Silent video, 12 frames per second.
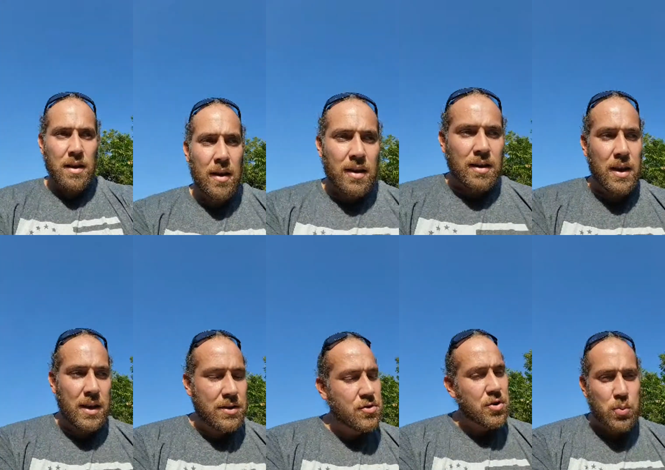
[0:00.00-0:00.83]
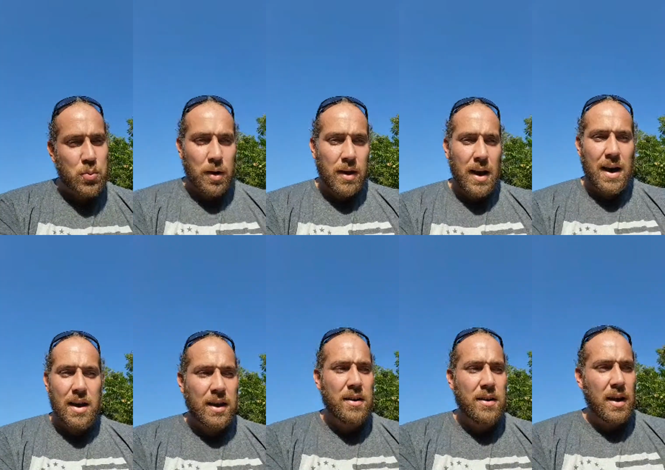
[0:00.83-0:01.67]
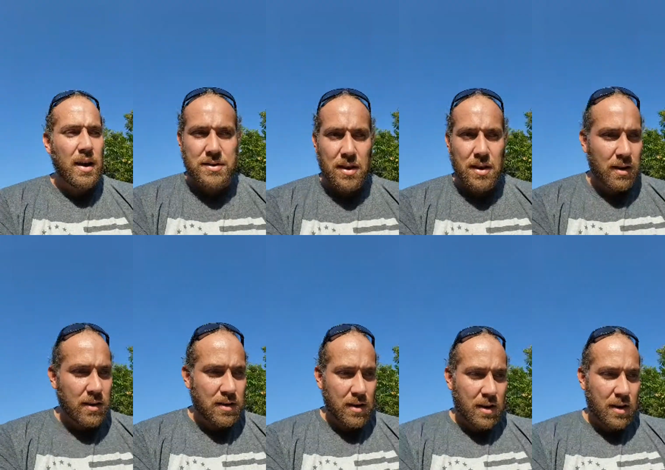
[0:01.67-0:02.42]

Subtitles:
He's just one guy. Again, I